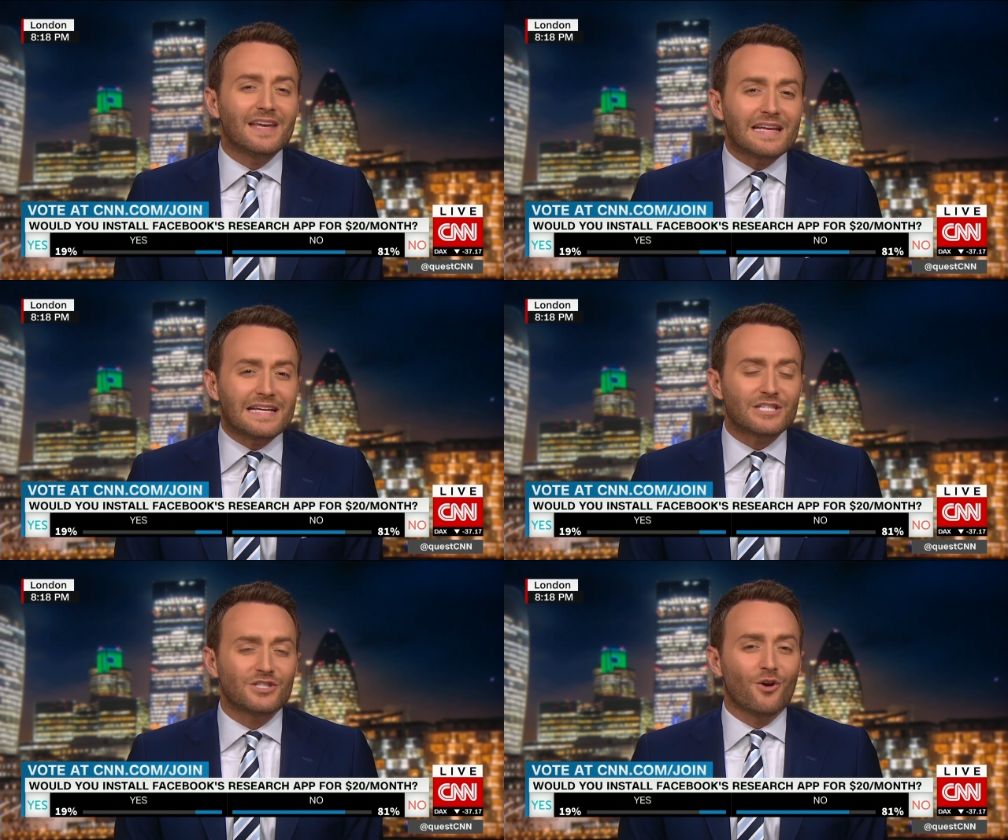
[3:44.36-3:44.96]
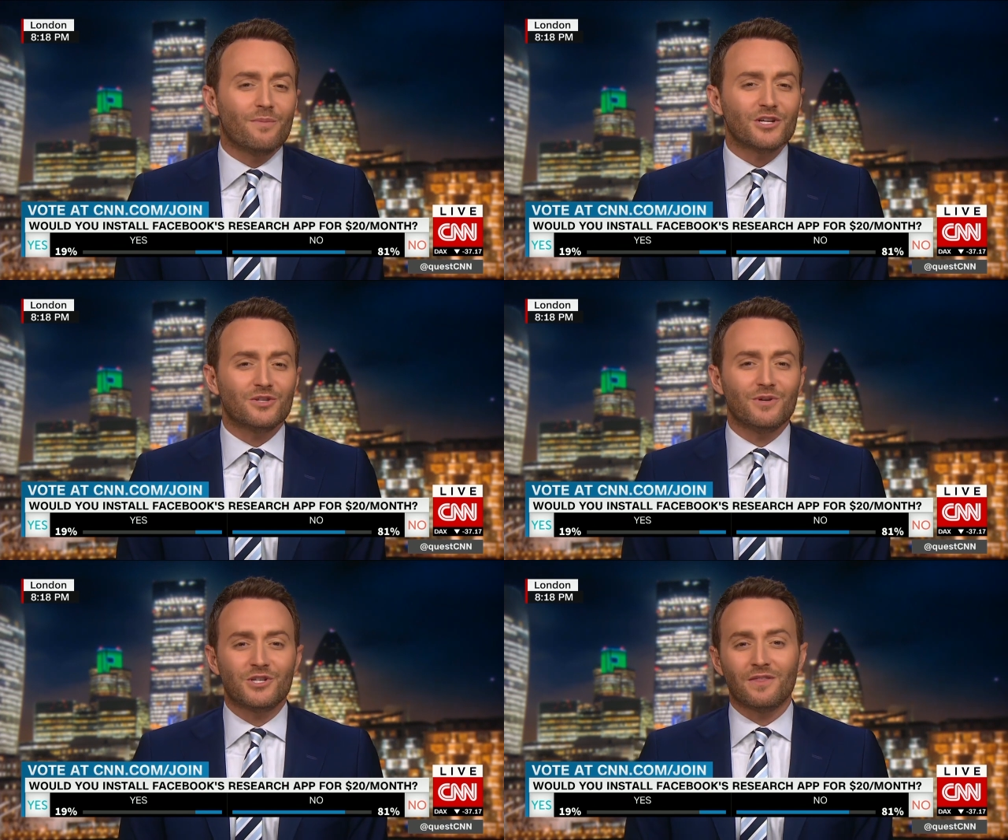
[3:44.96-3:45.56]
think it's so much
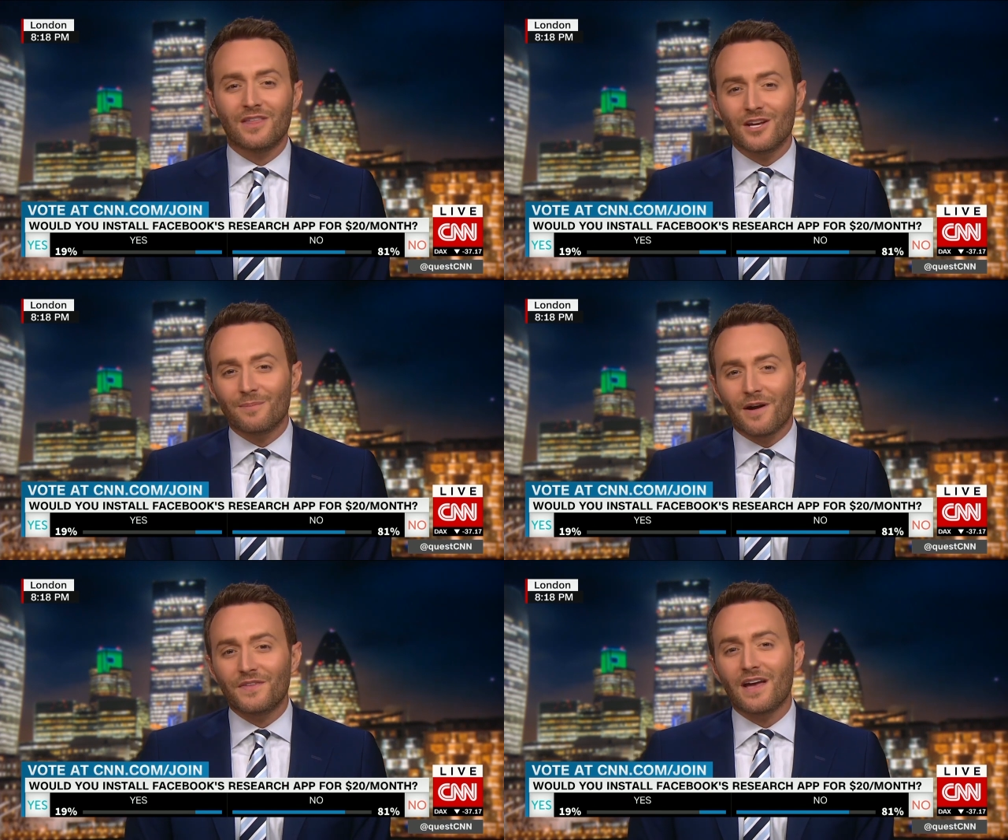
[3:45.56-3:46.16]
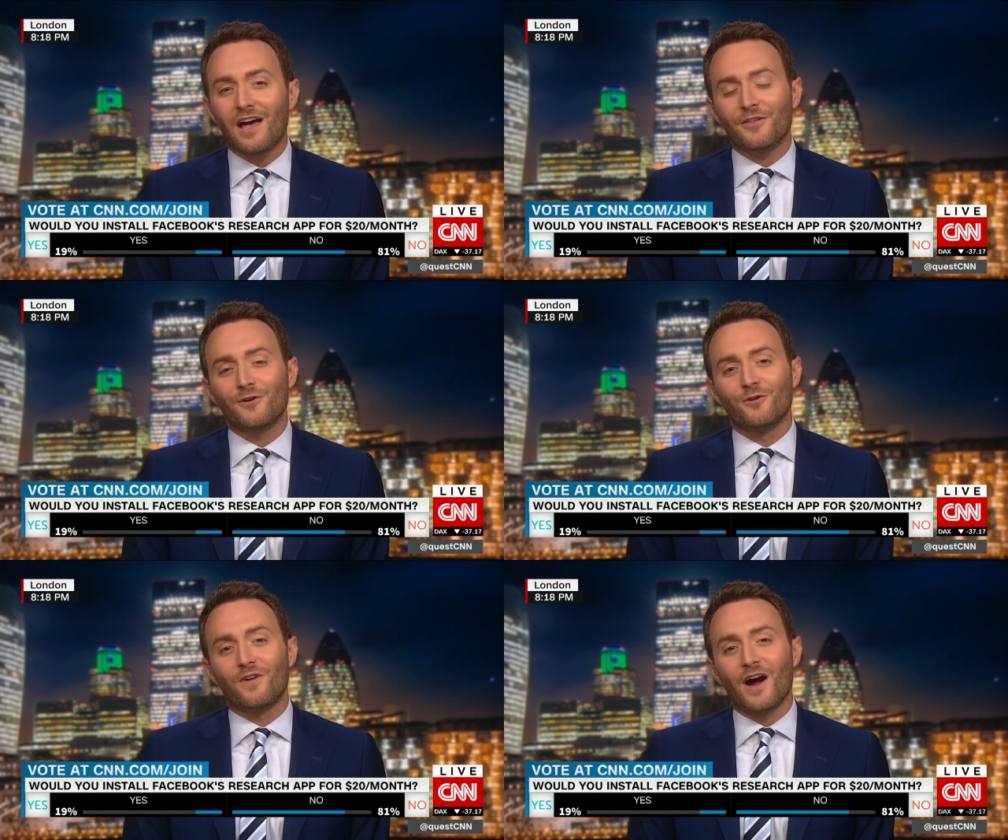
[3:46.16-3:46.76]
that we should think about the
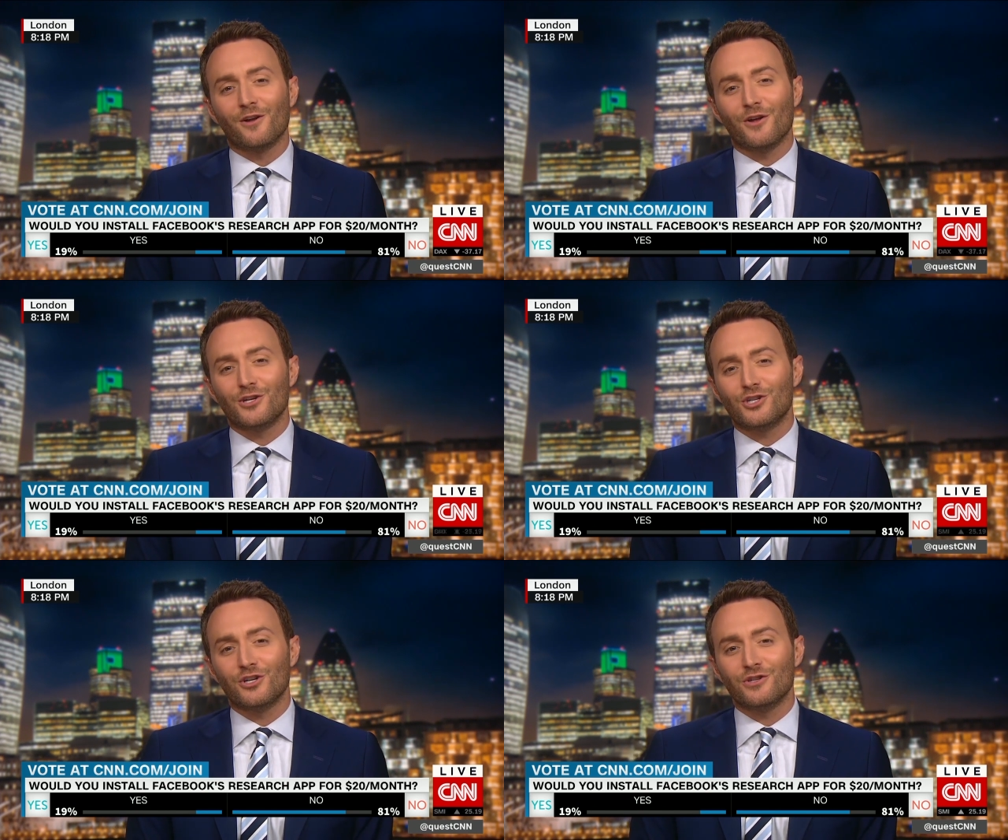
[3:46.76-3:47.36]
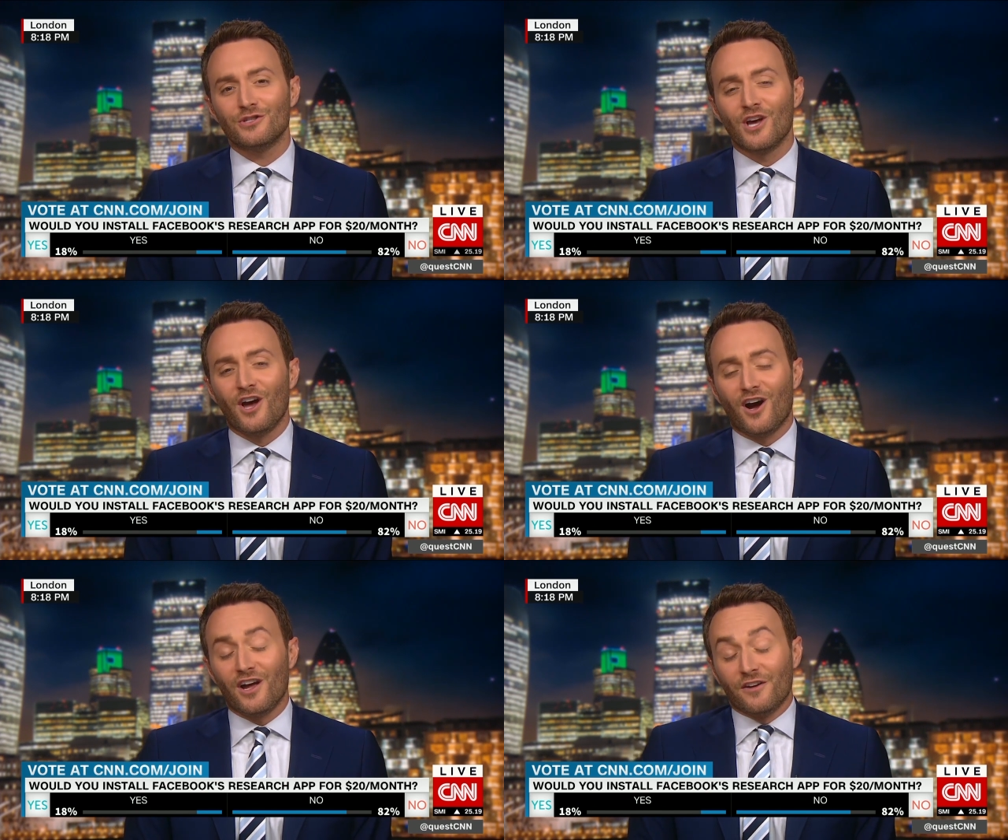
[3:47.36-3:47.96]
ethical violations,
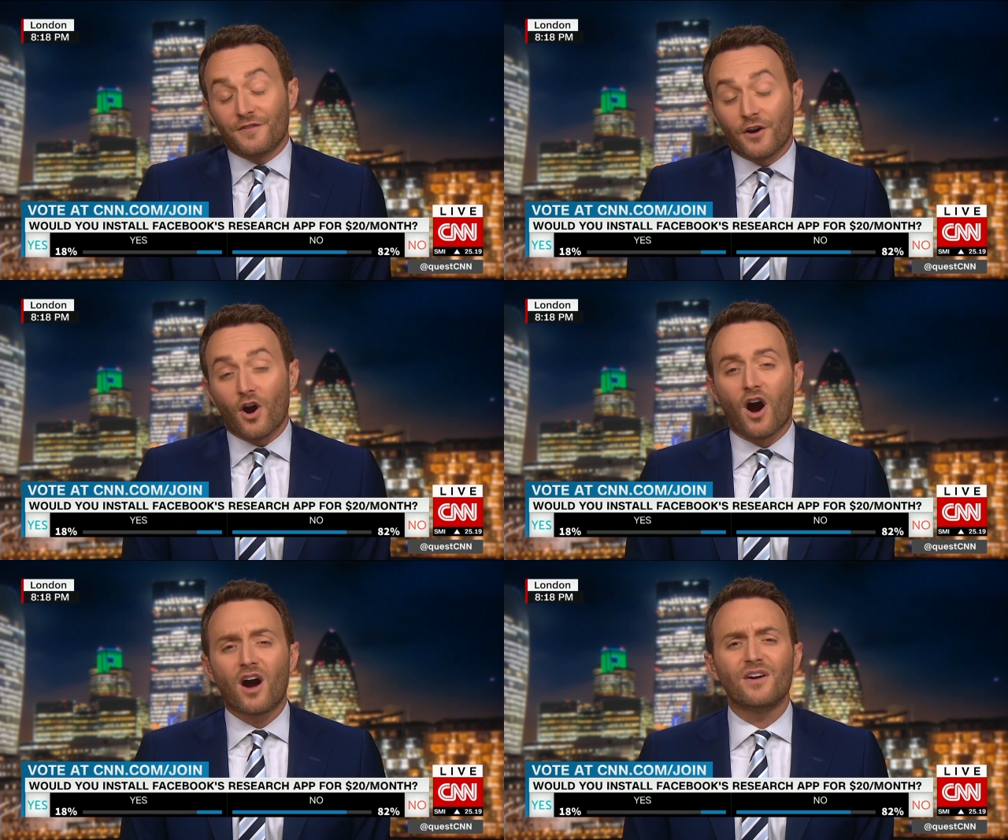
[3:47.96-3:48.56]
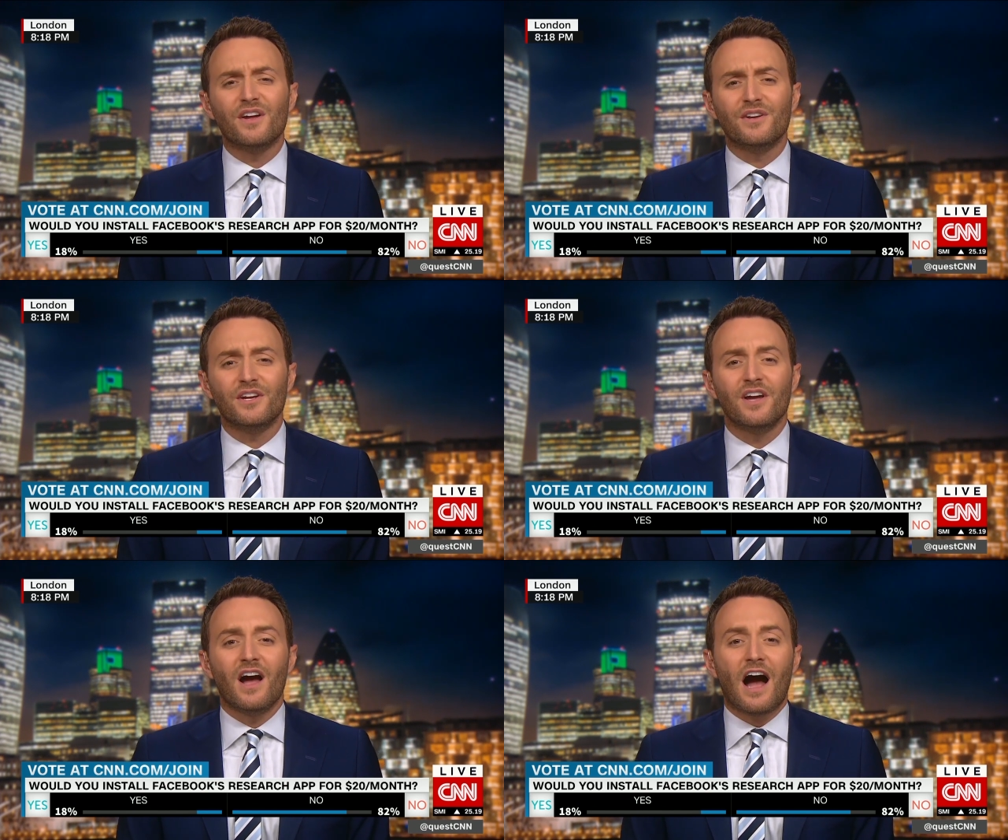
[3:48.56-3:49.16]
if there are any.